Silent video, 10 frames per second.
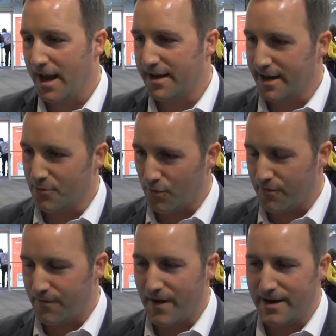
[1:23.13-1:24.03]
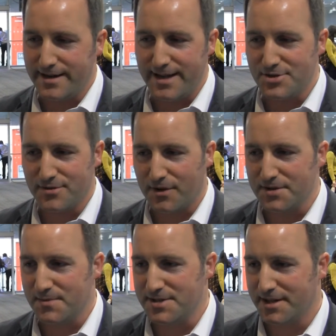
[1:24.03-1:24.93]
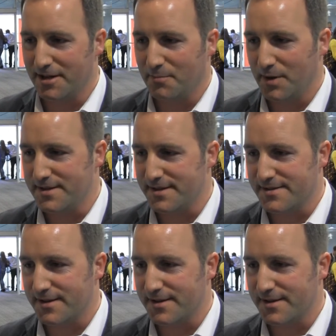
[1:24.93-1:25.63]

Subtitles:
and then refined each of those particular pieces